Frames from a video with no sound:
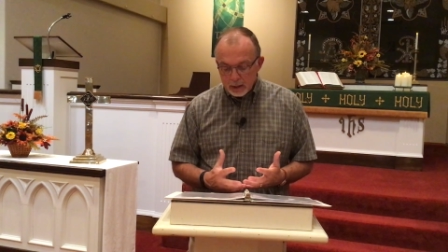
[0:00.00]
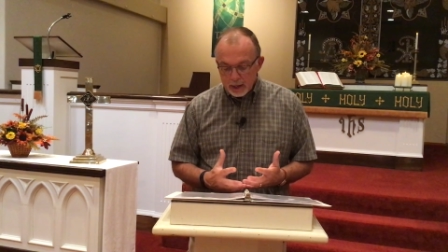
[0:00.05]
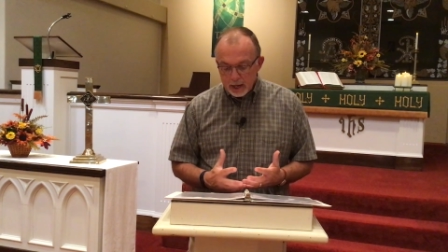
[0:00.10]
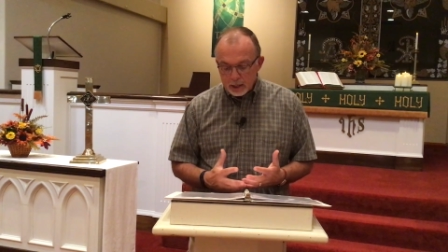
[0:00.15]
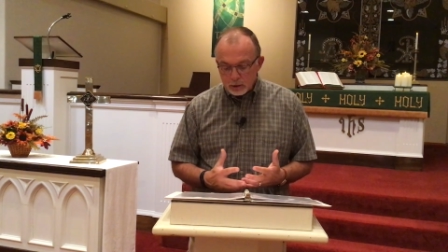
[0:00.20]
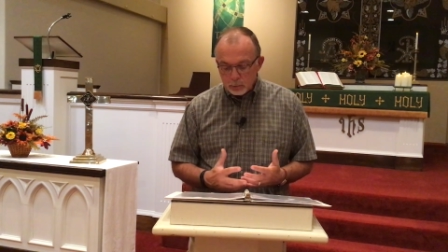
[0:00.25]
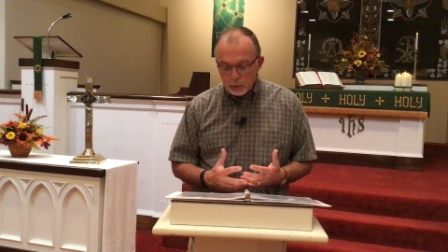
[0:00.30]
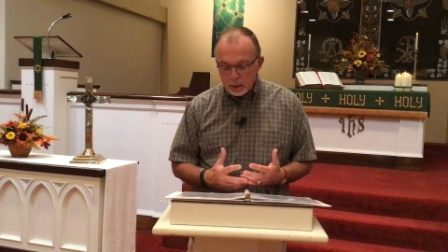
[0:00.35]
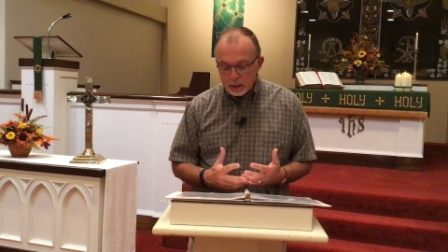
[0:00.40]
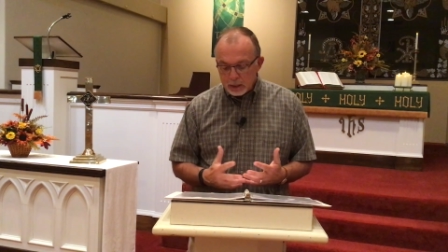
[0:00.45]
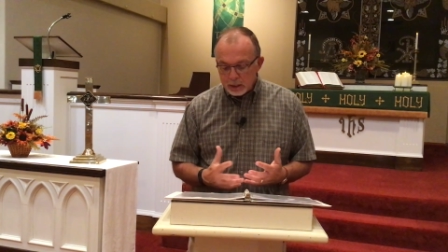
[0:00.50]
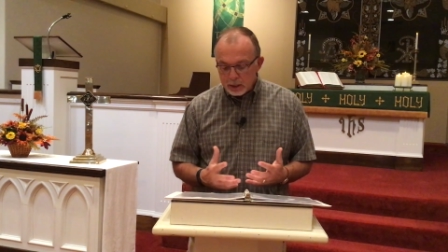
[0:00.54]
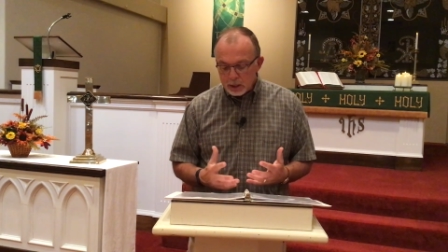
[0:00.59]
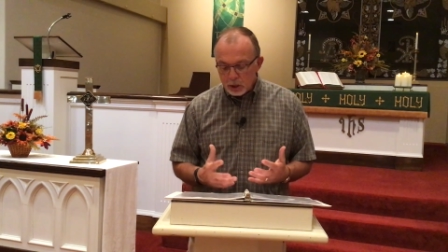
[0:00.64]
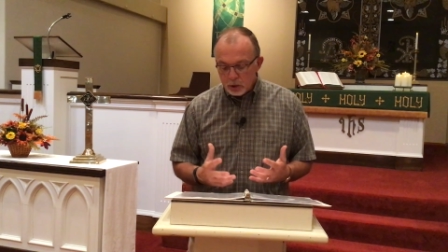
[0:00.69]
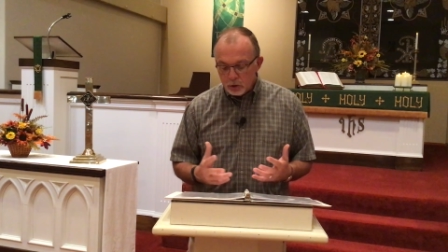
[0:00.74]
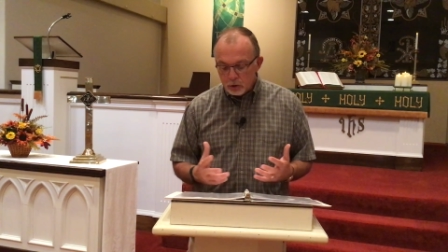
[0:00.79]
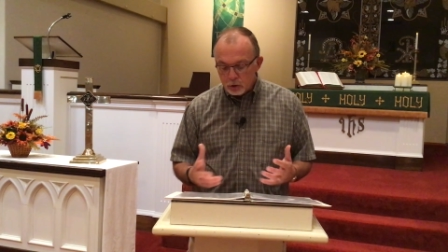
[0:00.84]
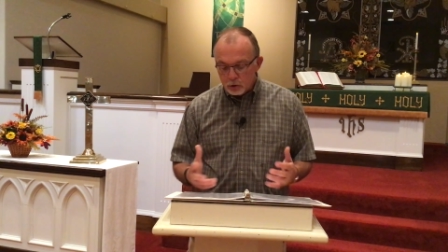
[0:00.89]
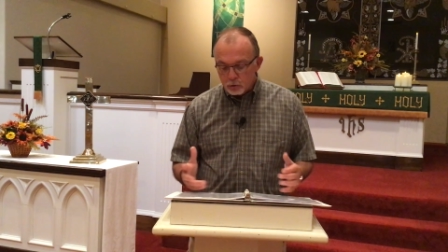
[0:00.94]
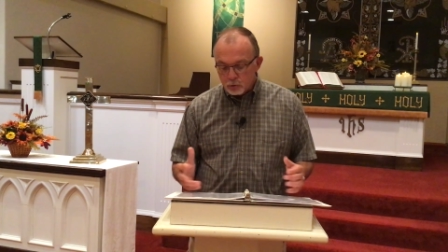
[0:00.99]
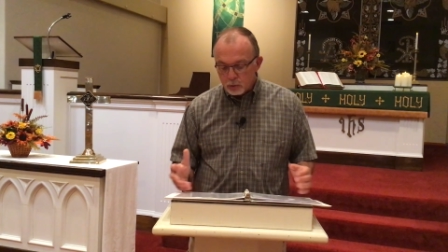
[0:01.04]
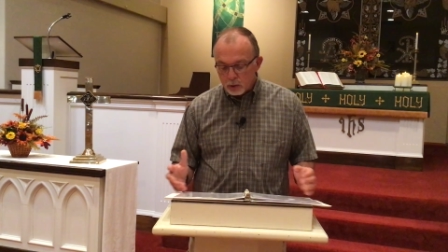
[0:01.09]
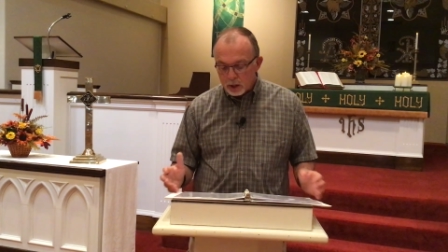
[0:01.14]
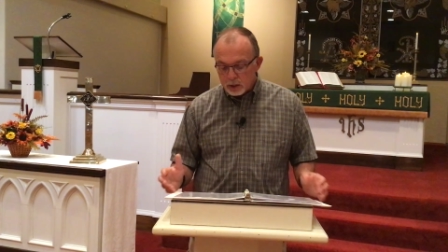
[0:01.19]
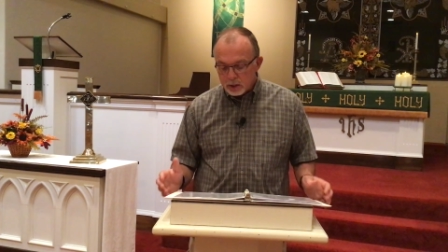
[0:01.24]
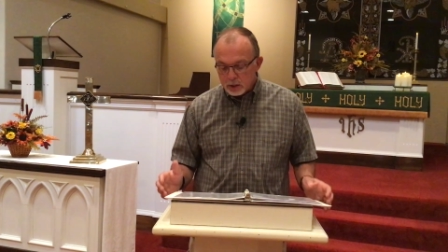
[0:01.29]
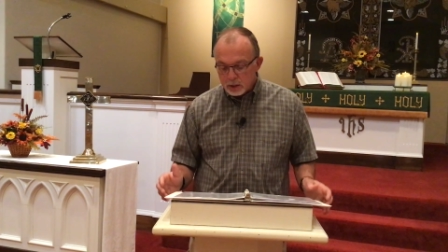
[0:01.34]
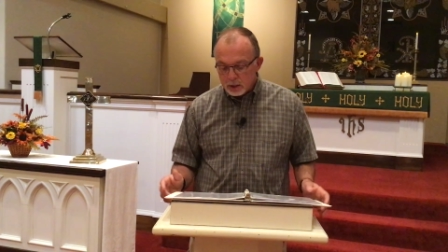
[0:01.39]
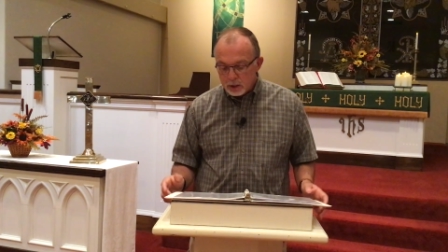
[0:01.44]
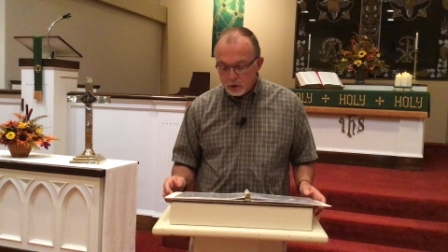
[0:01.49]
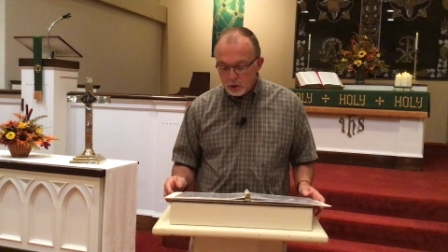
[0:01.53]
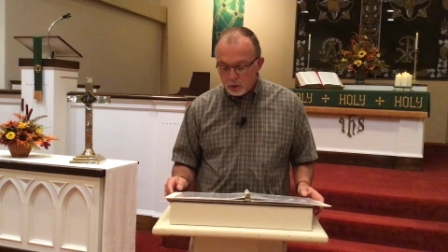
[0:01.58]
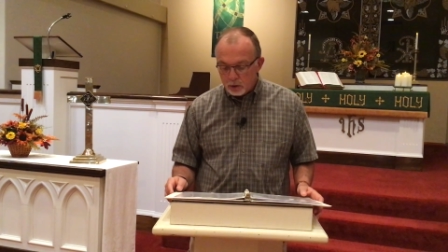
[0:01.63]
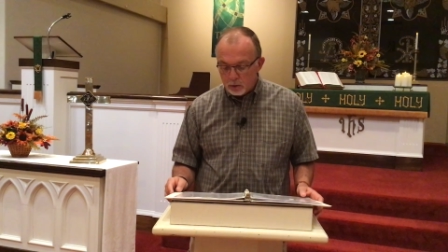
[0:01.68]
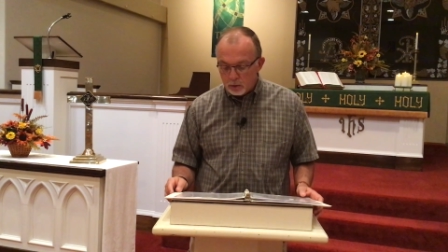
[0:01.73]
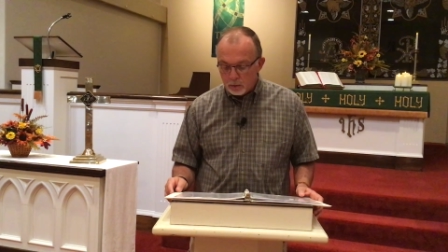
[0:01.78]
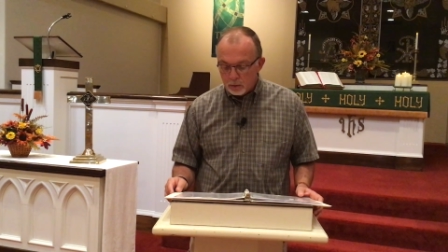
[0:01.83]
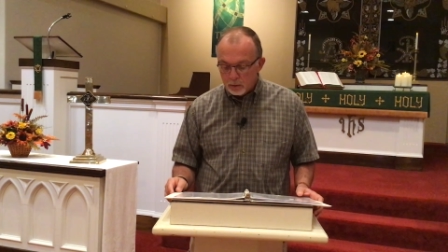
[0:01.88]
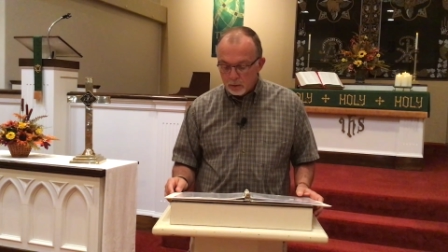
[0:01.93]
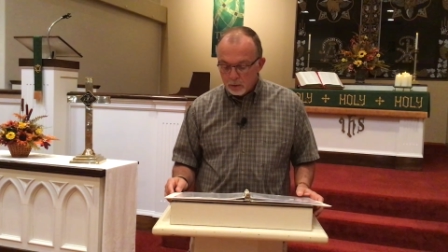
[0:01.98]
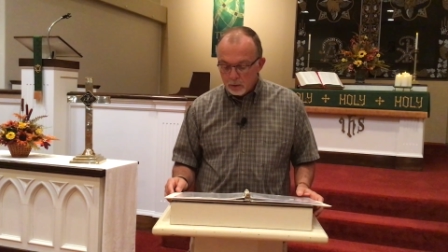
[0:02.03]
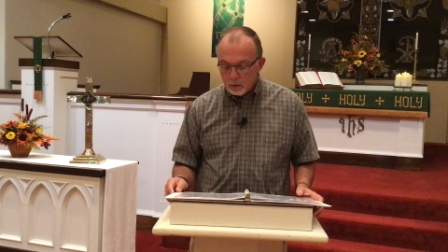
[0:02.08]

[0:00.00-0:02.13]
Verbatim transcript: as we continue to trust in you